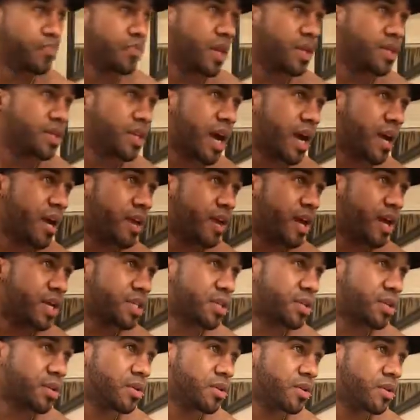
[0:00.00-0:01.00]
It's got a
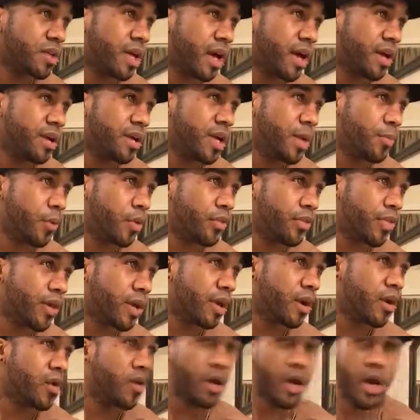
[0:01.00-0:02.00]
nice little nipple
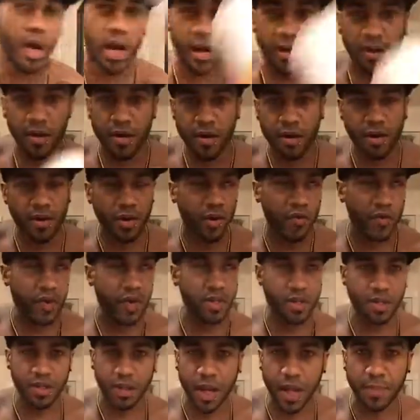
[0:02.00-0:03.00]
thing going on in there. I don't know if
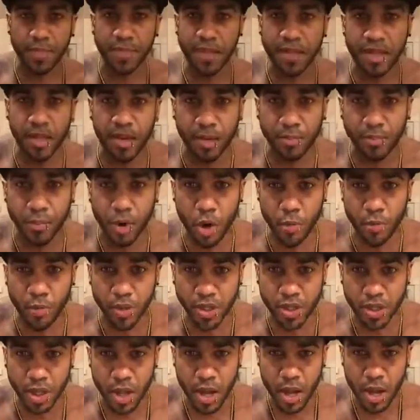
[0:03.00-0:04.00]
Halo Top did that on
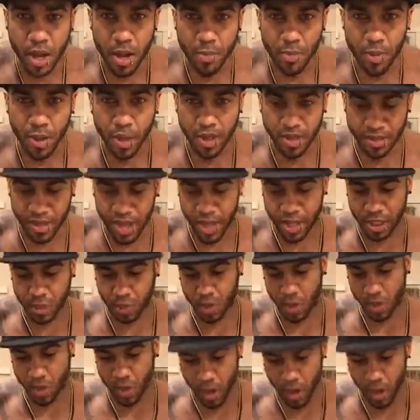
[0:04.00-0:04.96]
purpose, but that is where